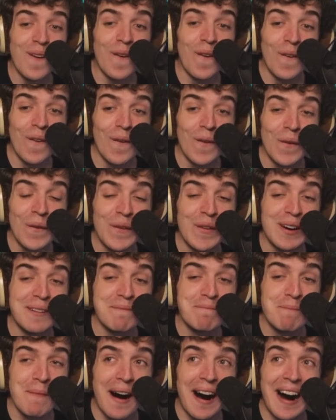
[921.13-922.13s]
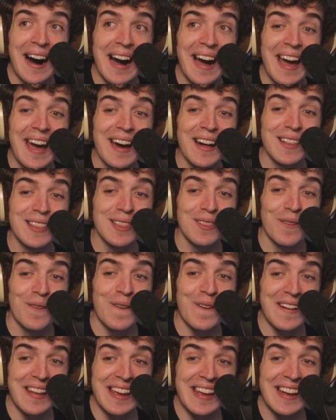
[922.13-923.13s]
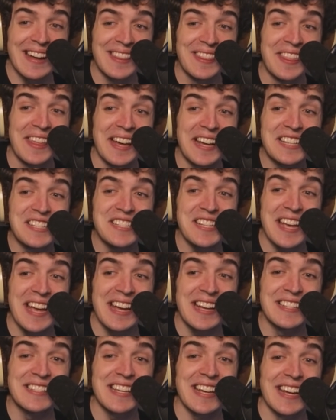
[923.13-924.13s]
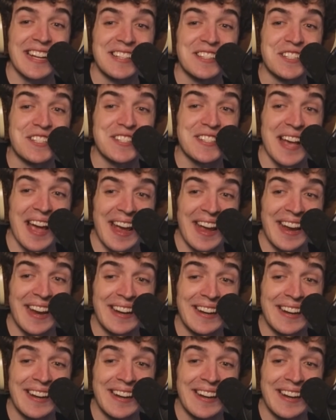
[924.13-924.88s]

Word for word: Oh my lordy. This is insane.